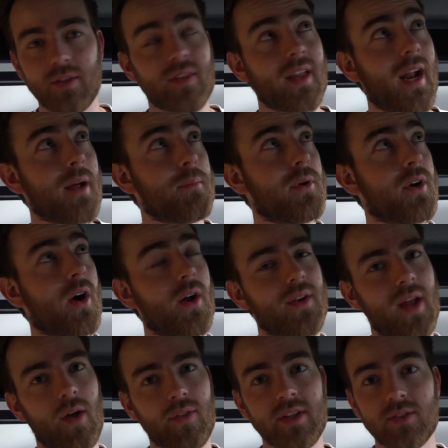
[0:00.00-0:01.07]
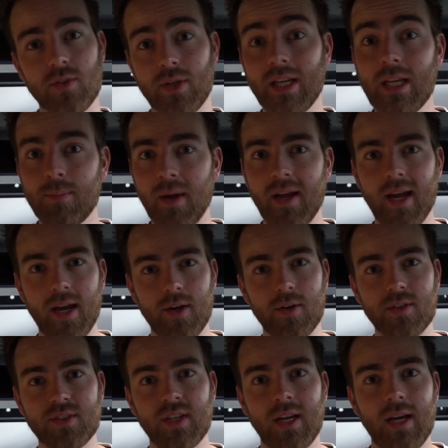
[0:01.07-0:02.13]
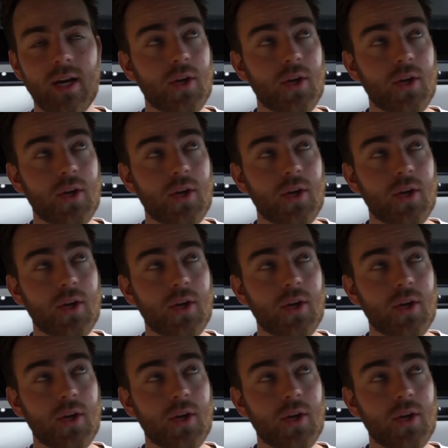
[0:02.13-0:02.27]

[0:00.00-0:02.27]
that I put on. Now, these are eBay headers.